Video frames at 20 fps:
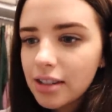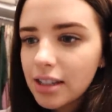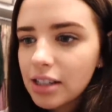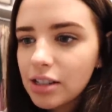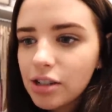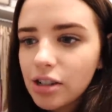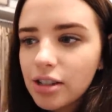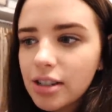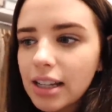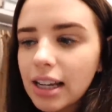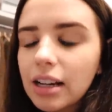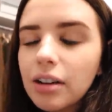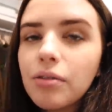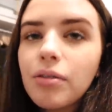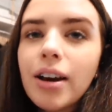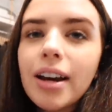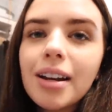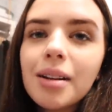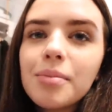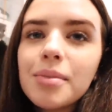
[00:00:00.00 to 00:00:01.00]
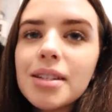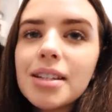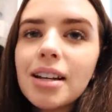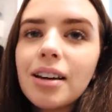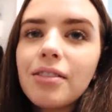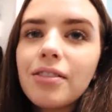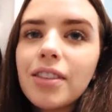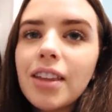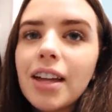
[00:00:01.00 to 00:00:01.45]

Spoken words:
There's just like random stuff